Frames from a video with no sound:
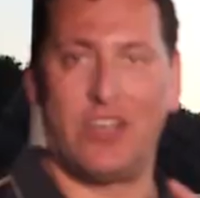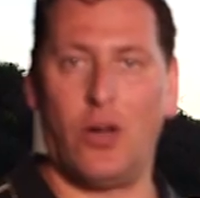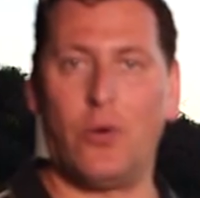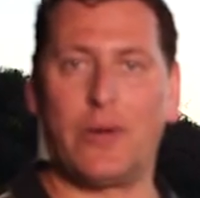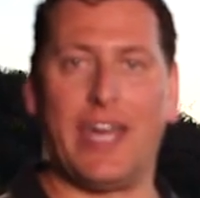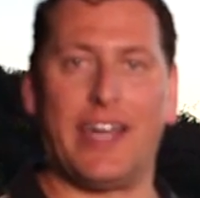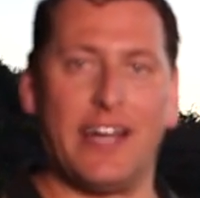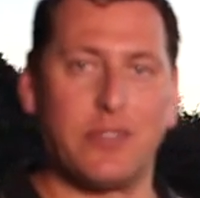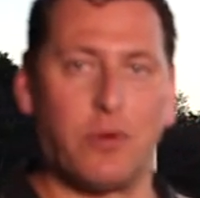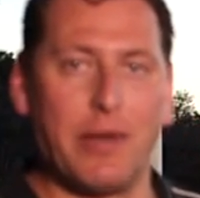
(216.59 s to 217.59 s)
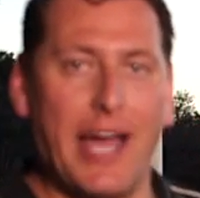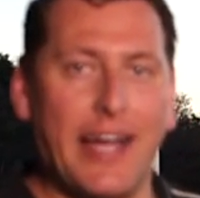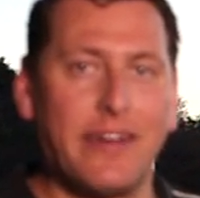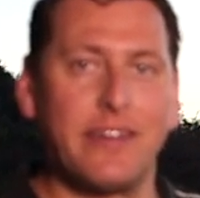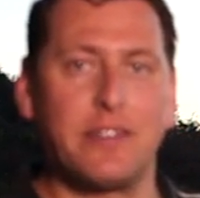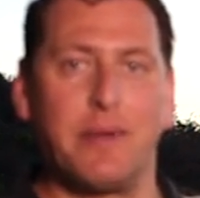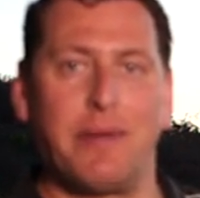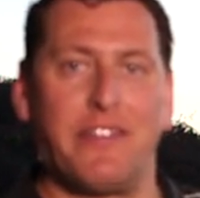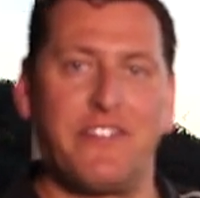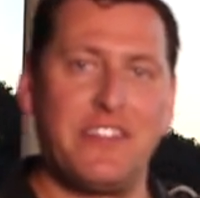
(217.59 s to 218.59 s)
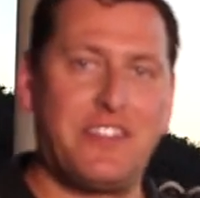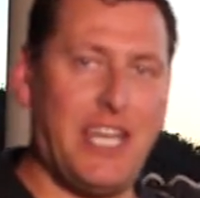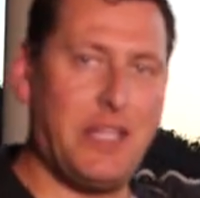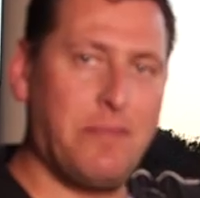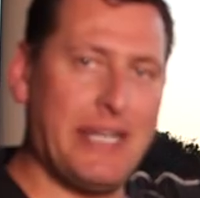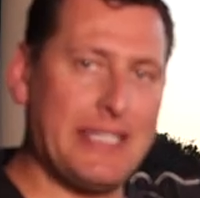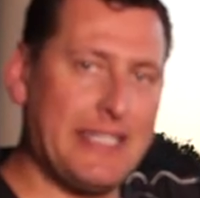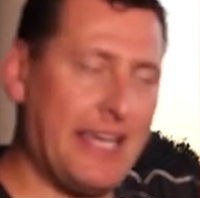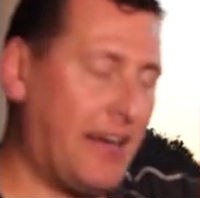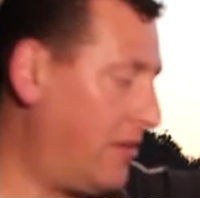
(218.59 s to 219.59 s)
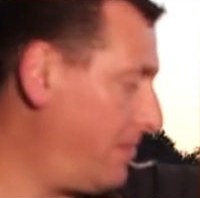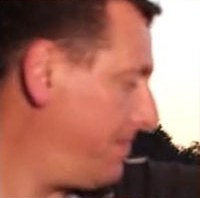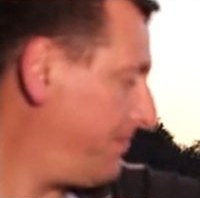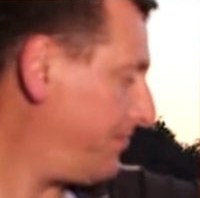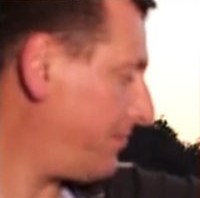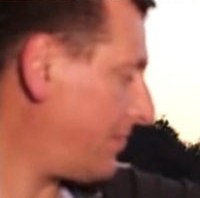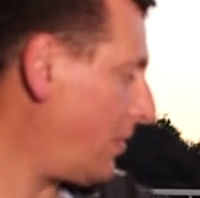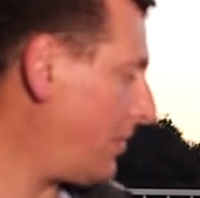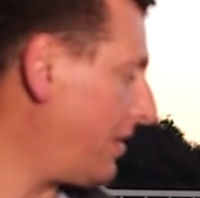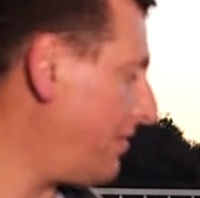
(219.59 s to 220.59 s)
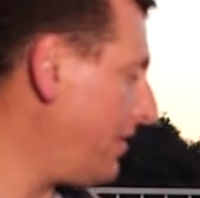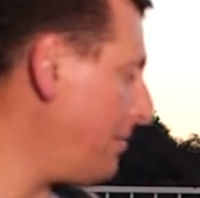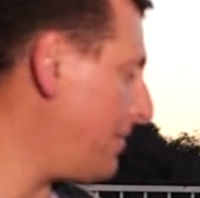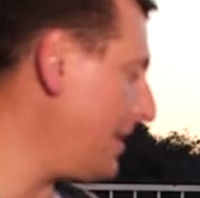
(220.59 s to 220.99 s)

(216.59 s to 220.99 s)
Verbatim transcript: Okay guys, we're back. It's been about 15 minutes now. We're gonna flip